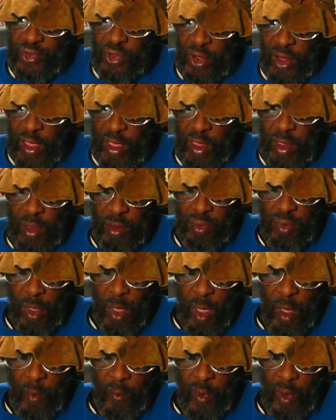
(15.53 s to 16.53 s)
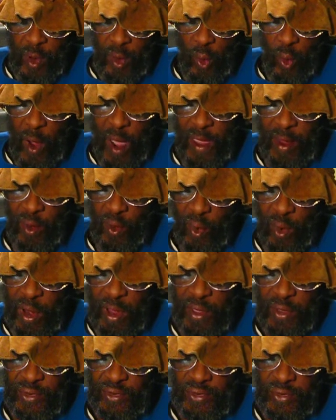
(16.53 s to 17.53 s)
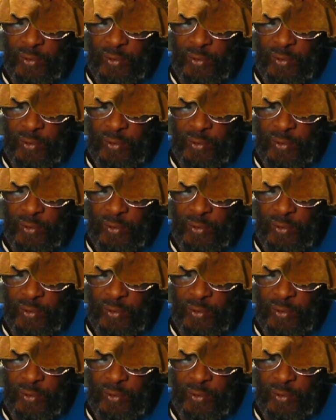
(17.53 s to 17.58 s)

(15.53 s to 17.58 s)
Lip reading: slaves for the white race.